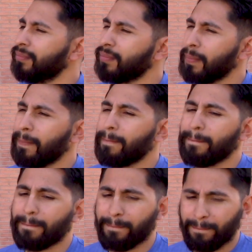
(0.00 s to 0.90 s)

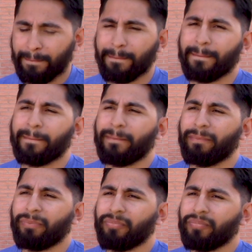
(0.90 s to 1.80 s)

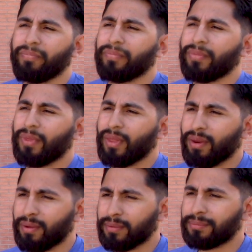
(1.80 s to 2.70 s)

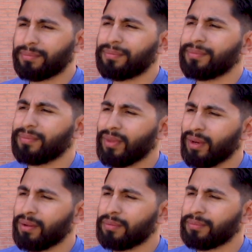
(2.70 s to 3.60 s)

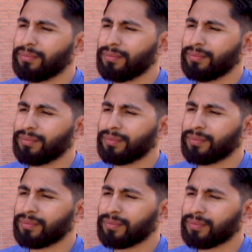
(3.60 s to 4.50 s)

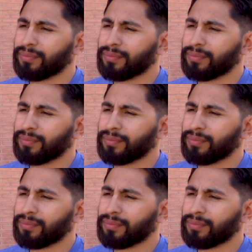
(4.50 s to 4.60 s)
No words are spoken by the person on screen.